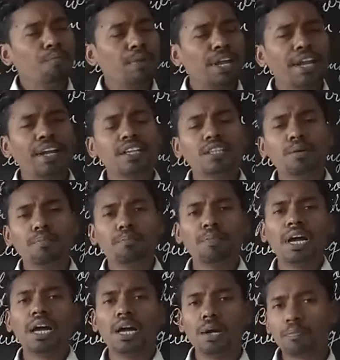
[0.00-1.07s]
made the
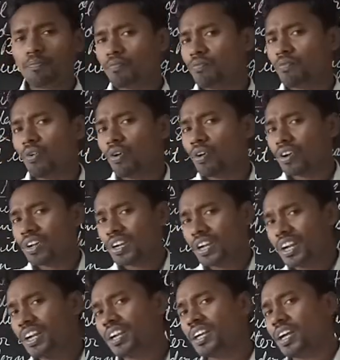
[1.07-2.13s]
map for
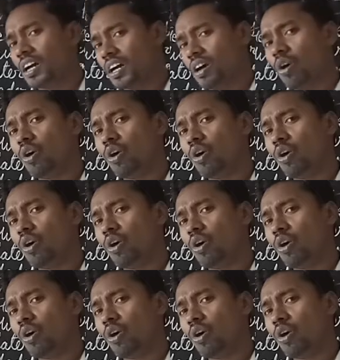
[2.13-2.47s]
India